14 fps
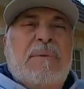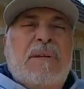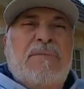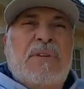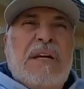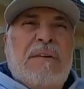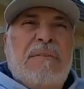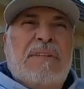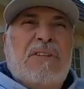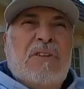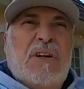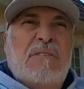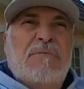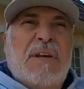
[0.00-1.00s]
But if you have a
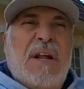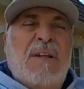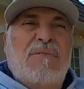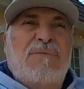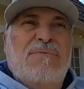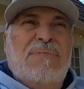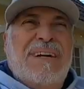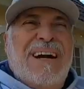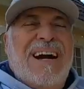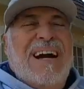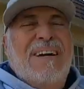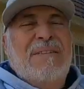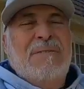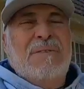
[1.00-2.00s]
stuck valve,
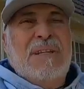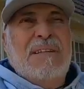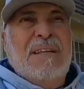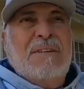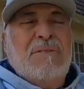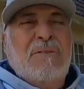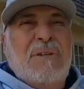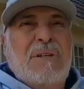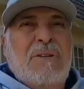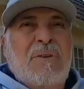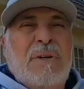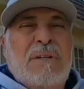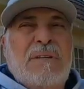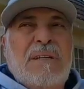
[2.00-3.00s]
I don't think that's gonna do
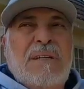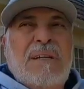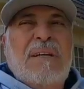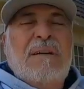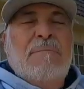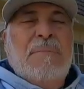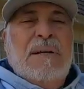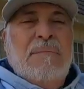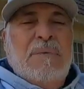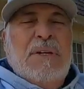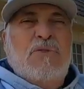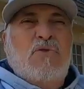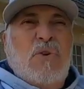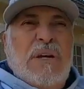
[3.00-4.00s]
it. But I'm
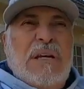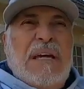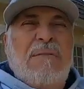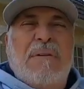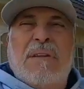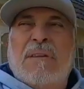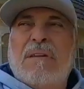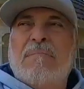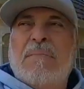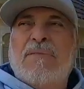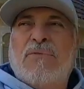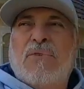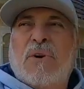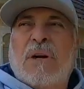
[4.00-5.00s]
gonna try everything
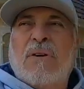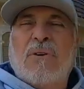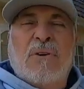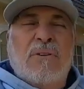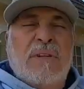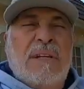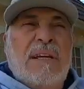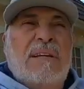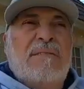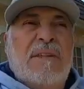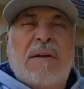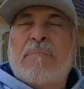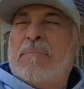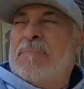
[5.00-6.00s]
before I go to the next step.